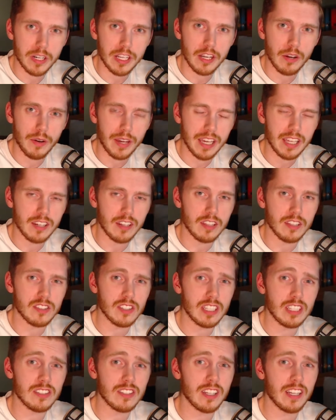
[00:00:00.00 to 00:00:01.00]
going into the
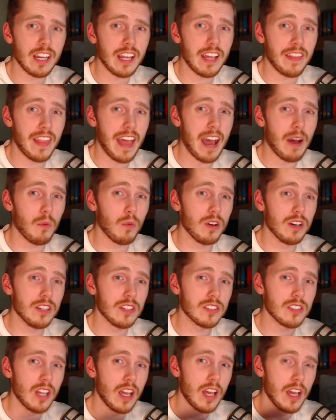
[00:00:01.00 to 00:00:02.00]
season, and that
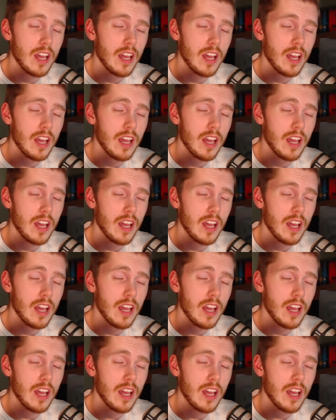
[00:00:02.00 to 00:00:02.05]
was